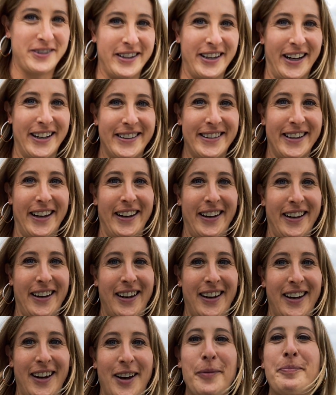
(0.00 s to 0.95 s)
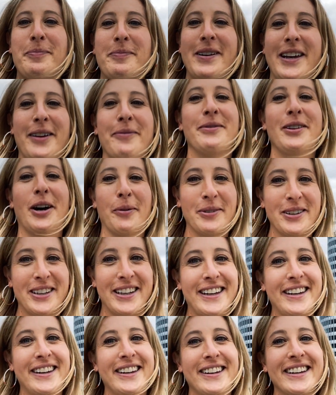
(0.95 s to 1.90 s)
because it's when you
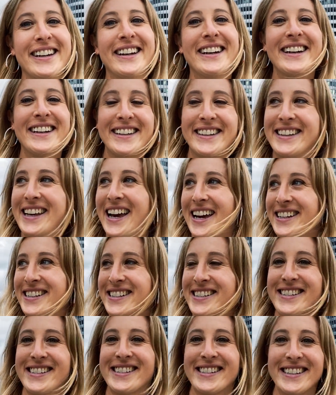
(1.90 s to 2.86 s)
look at the history